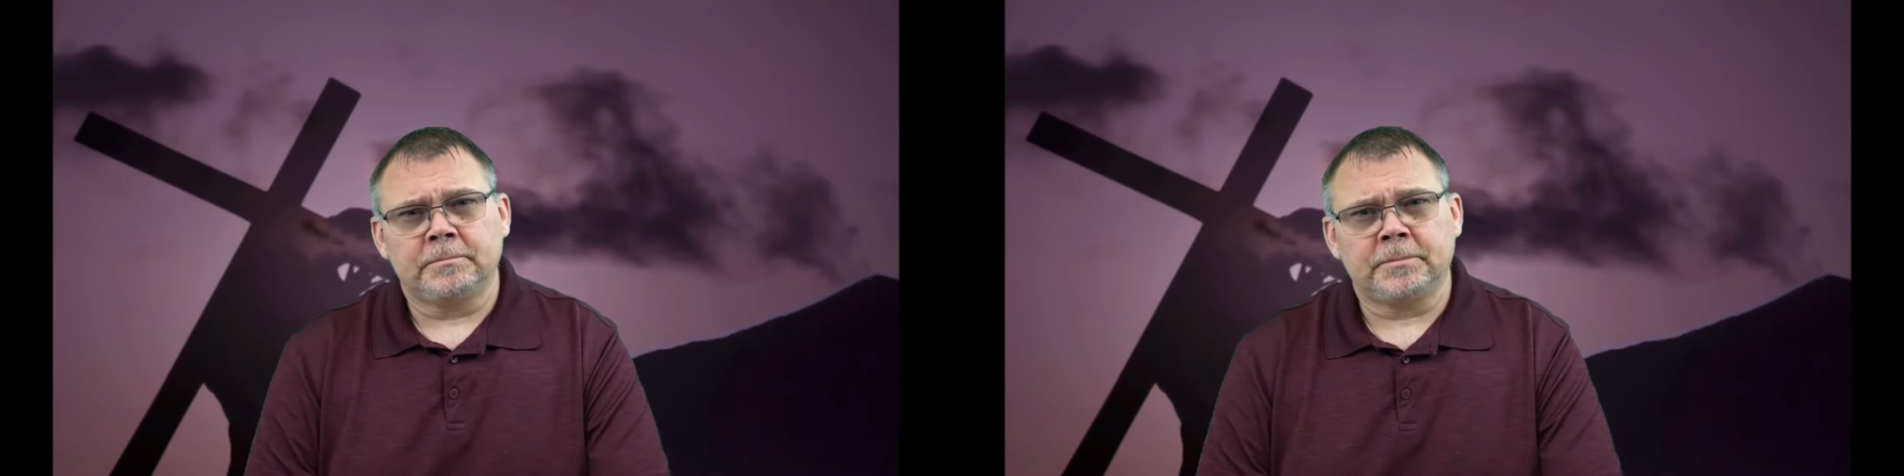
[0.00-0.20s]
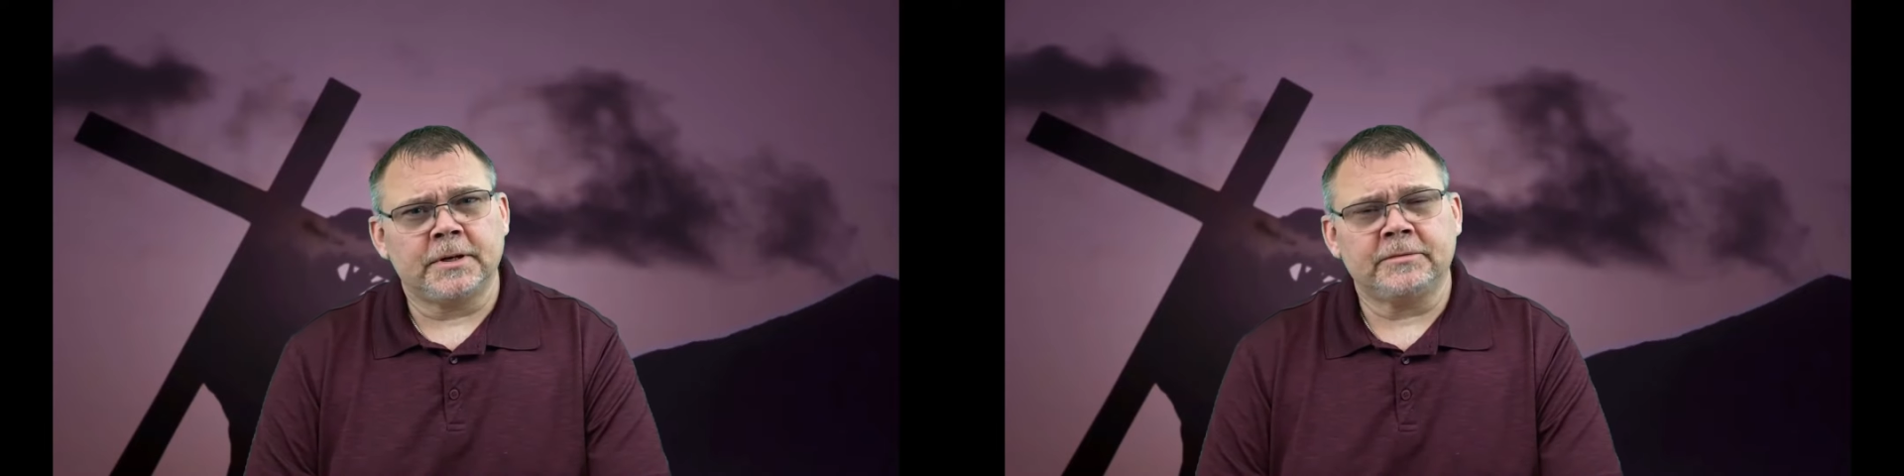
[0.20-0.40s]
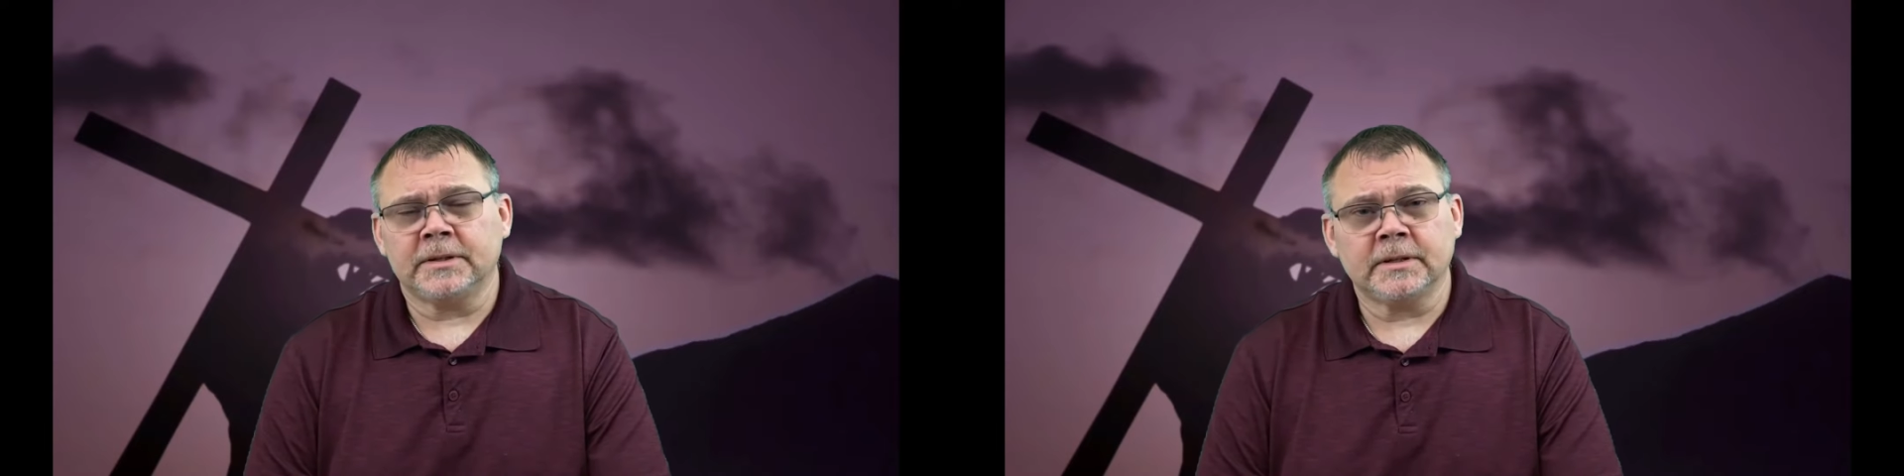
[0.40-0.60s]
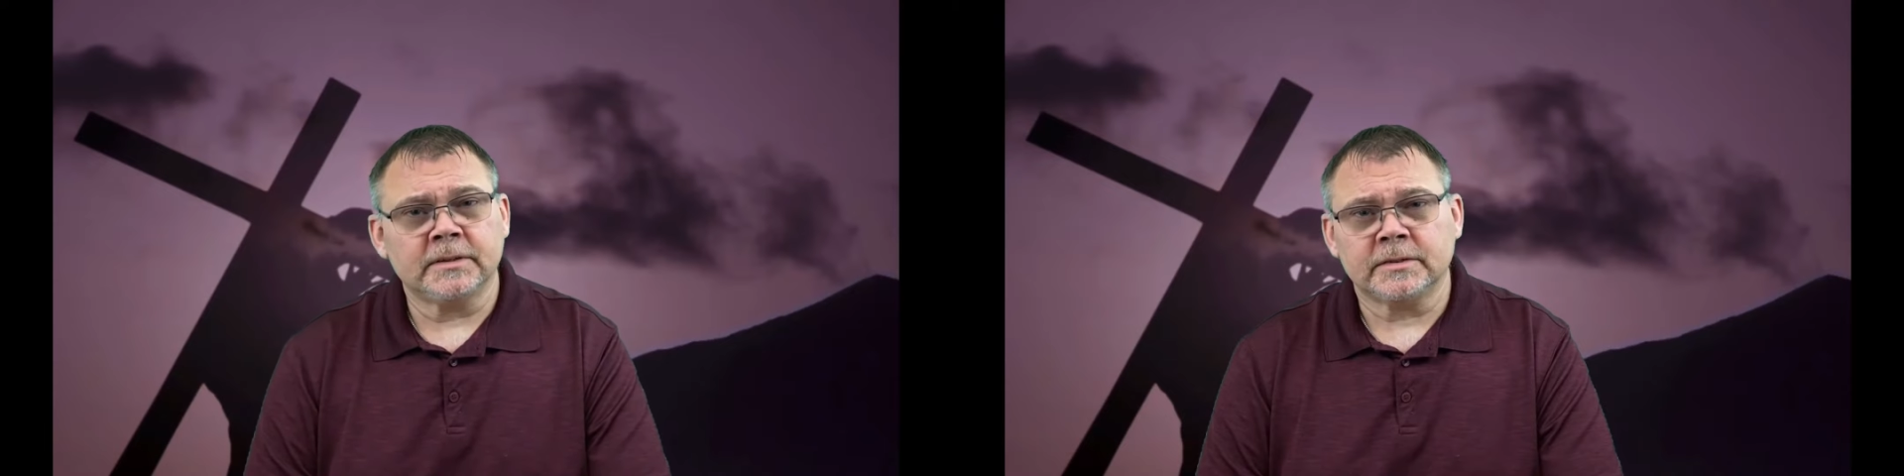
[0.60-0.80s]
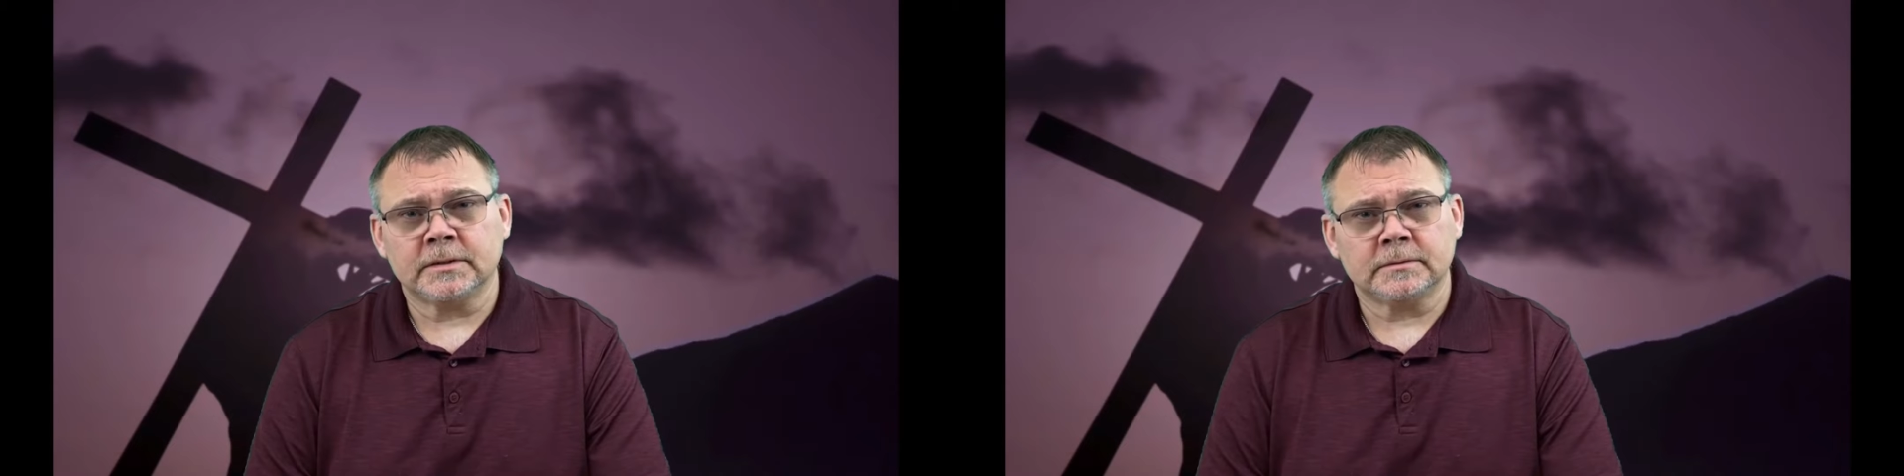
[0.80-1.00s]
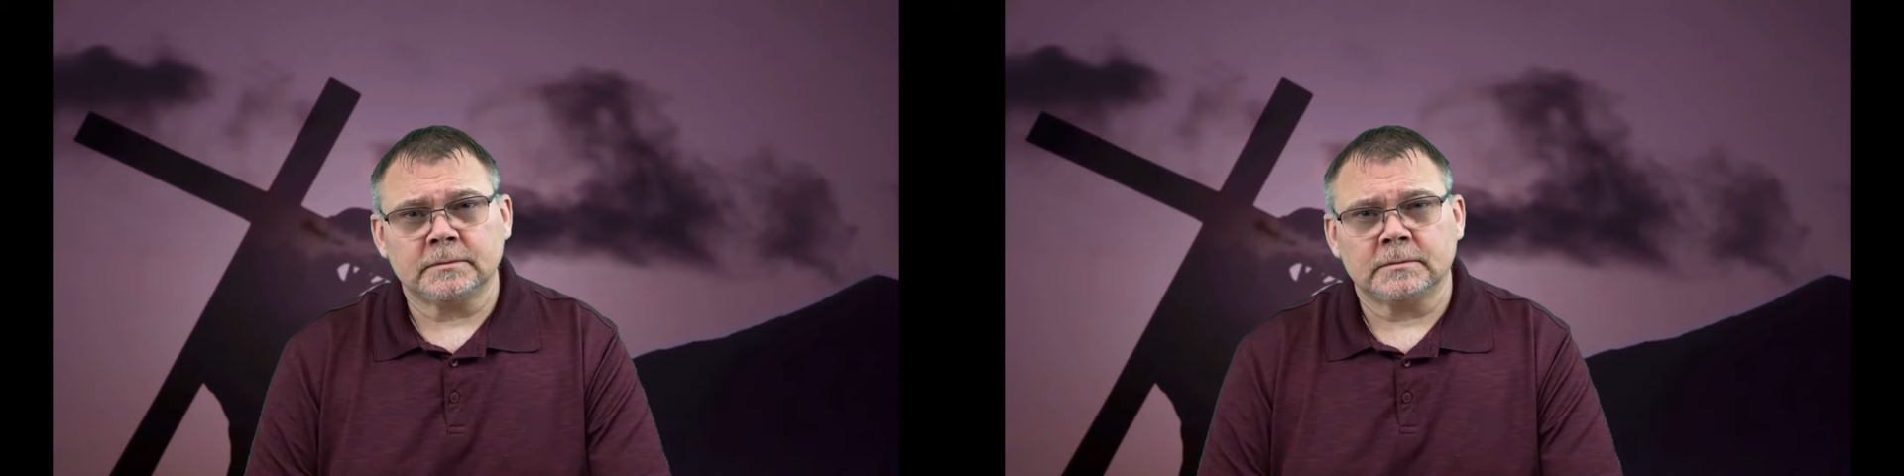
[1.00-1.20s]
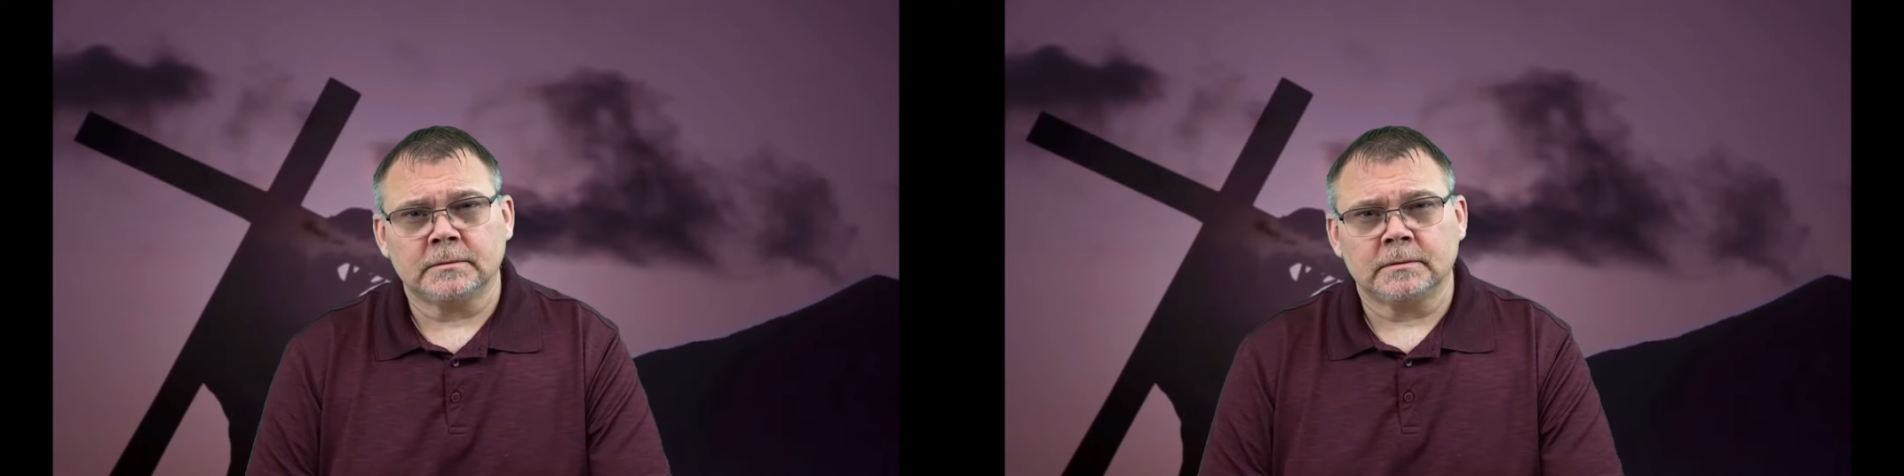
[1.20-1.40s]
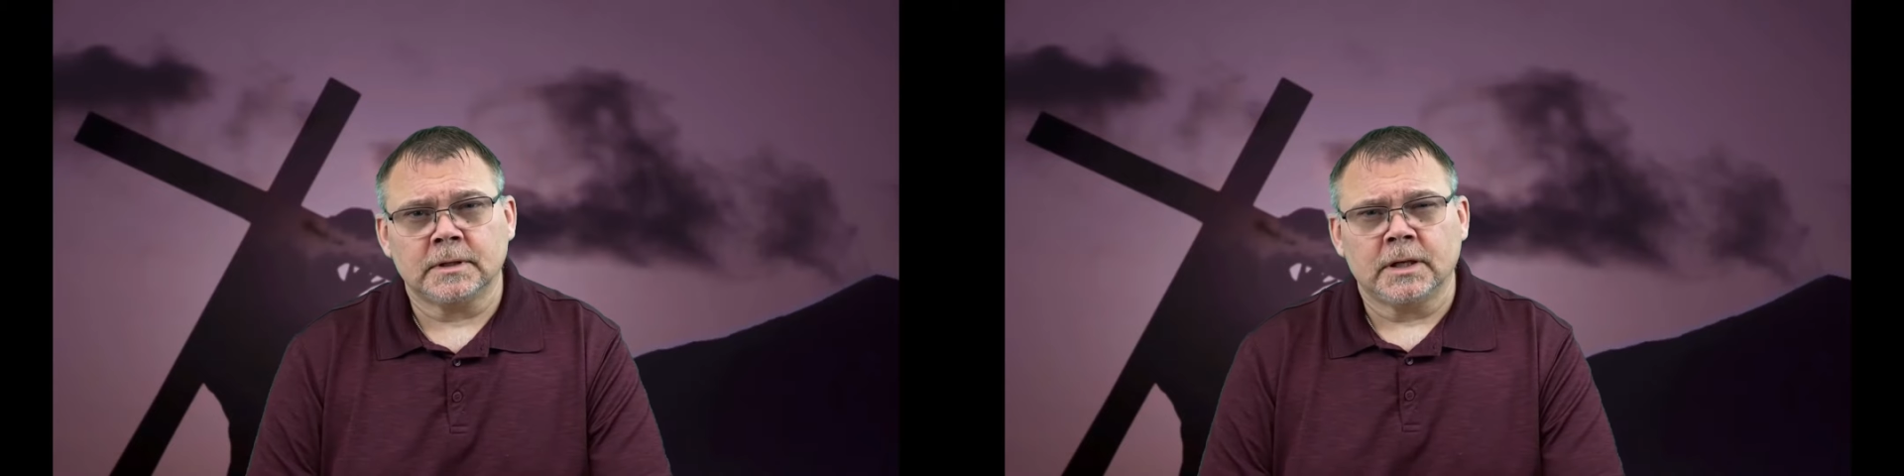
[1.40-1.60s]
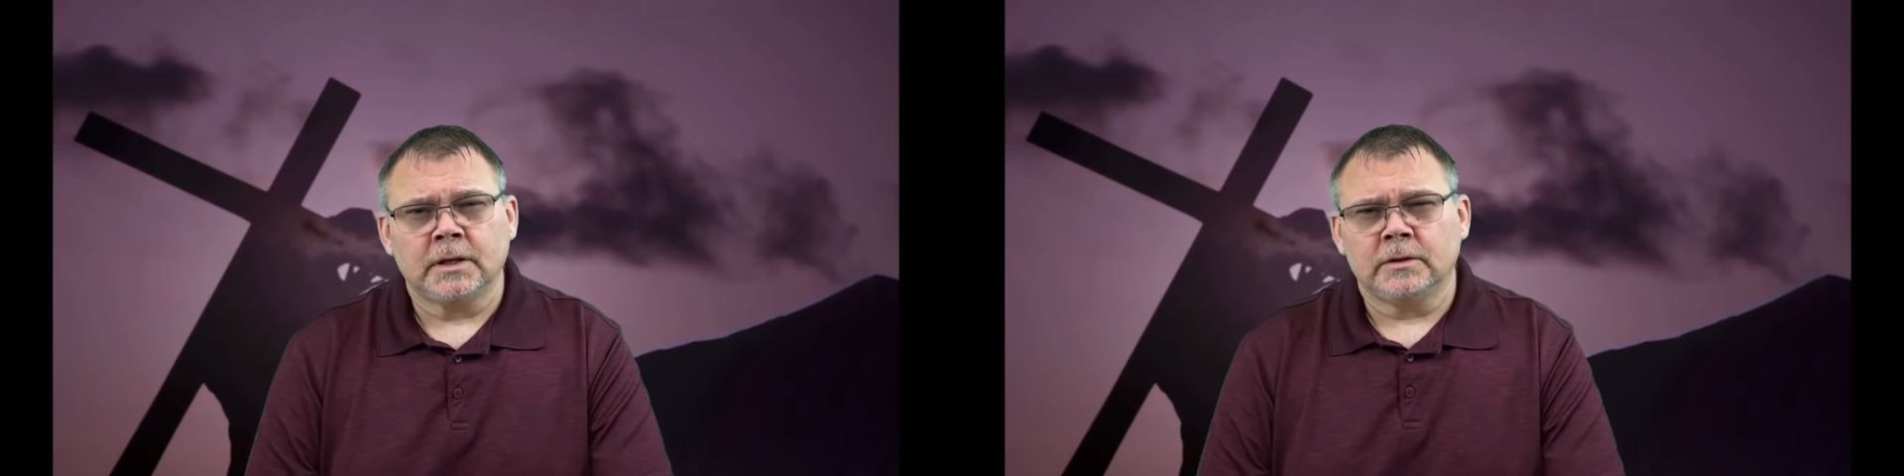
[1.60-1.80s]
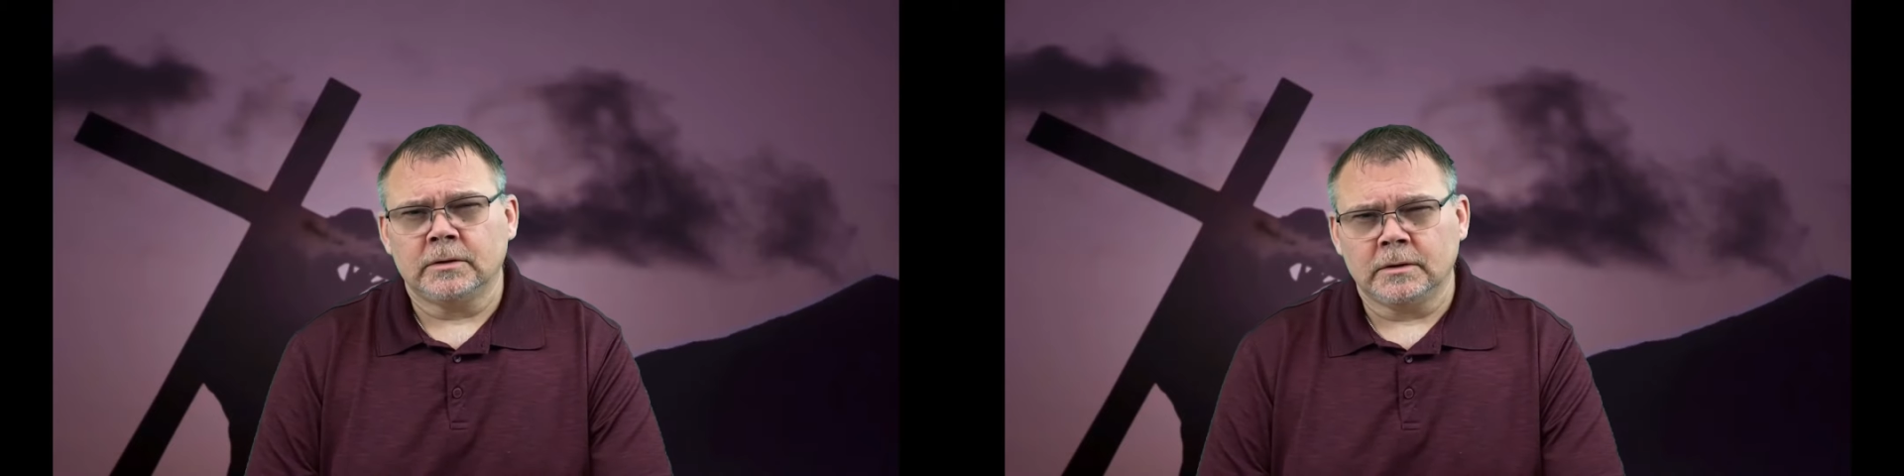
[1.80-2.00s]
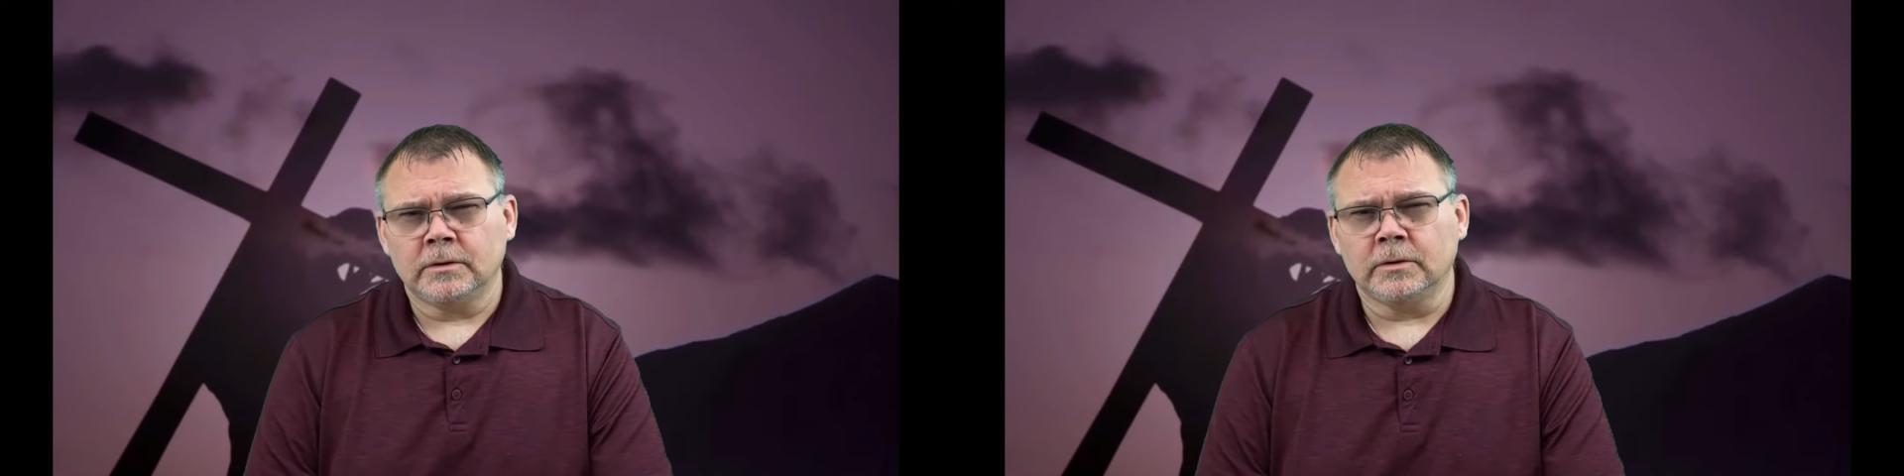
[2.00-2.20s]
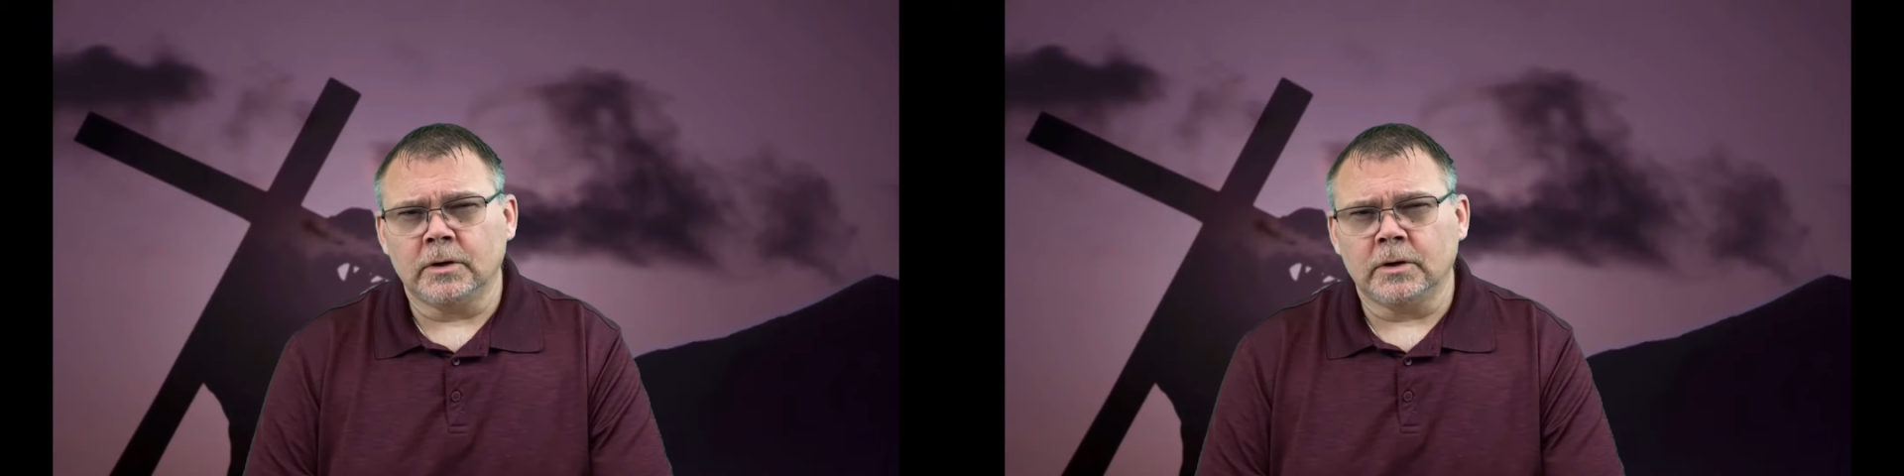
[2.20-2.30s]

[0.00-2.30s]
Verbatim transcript: But if it doesn't, you